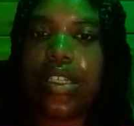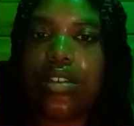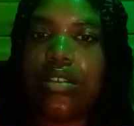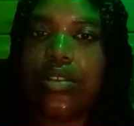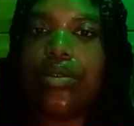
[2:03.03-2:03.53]
need
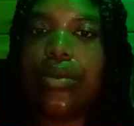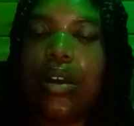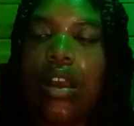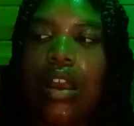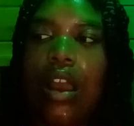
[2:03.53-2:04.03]
to do
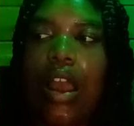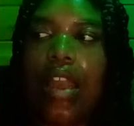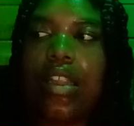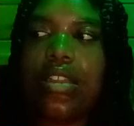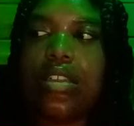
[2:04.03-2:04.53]

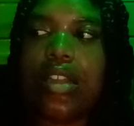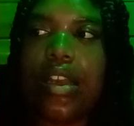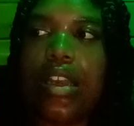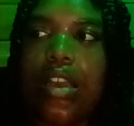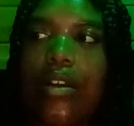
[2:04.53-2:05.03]
and it's
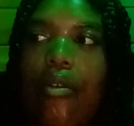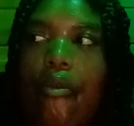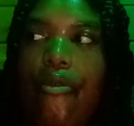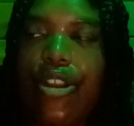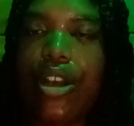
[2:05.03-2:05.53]
like
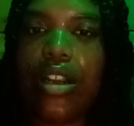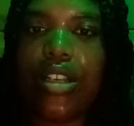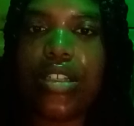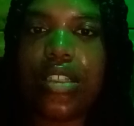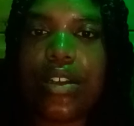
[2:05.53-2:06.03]
when you're hard
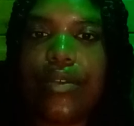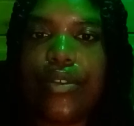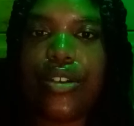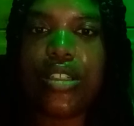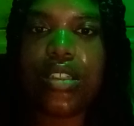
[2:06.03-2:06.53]
on yourself,
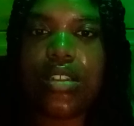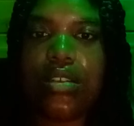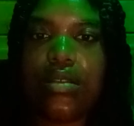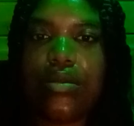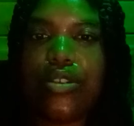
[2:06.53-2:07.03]
you're just
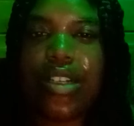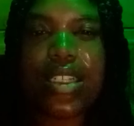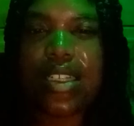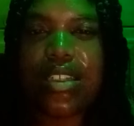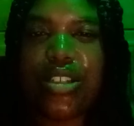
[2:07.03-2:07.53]

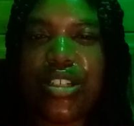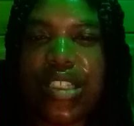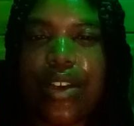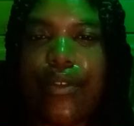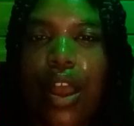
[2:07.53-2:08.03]
criticizing
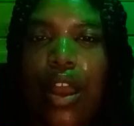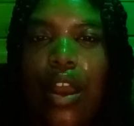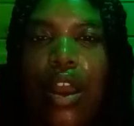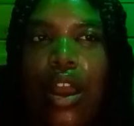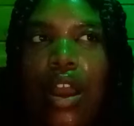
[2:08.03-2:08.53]
yourself
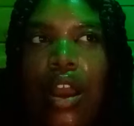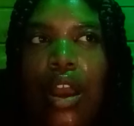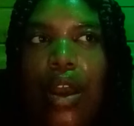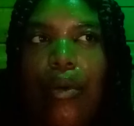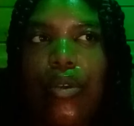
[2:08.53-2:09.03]

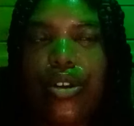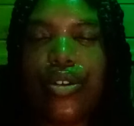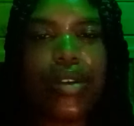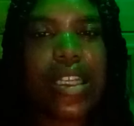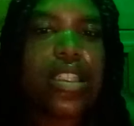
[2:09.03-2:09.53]
when you
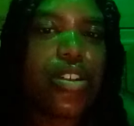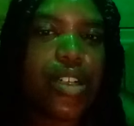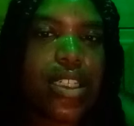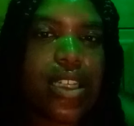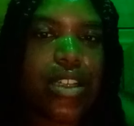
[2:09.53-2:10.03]
don't need to
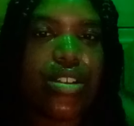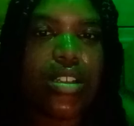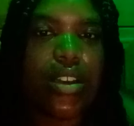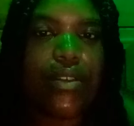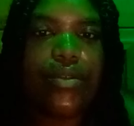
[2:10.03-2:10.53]
criticize
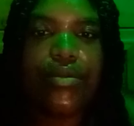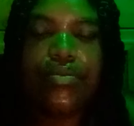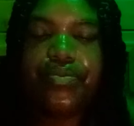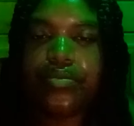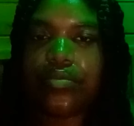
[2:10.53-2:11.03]
yourself.
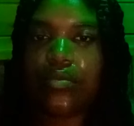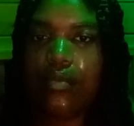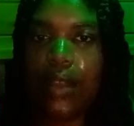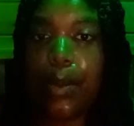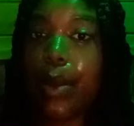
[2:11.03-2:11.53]

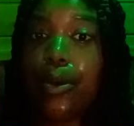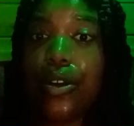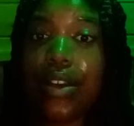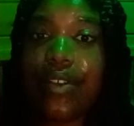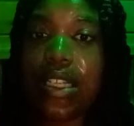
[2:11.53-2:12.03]
People
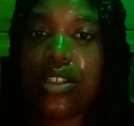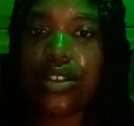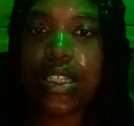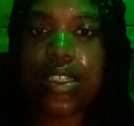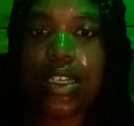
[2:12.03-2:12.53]
don't even need to
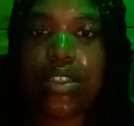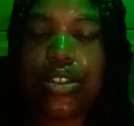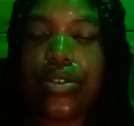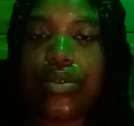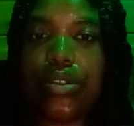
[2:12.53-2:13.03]
criticize
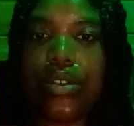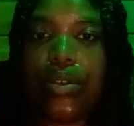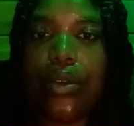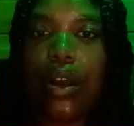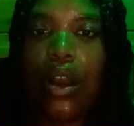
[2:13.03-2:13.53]
you,
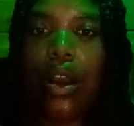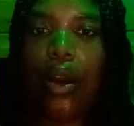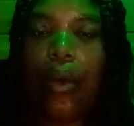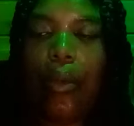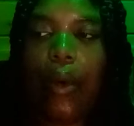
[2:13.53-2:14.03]
so
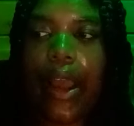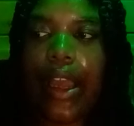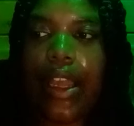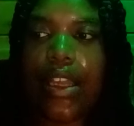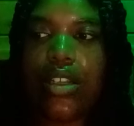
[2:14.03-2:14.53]

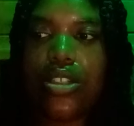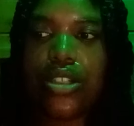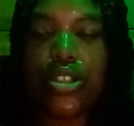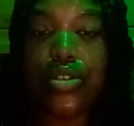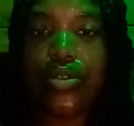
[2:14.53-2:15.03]
why
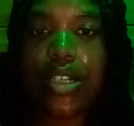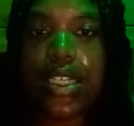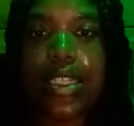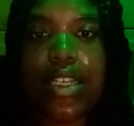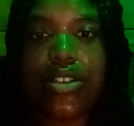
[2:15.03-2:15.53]
should you
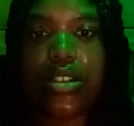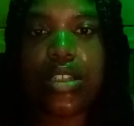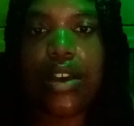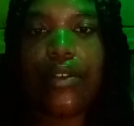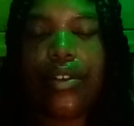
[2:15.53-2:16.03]
criticize
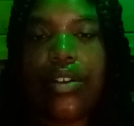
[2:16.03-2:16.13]
yourself?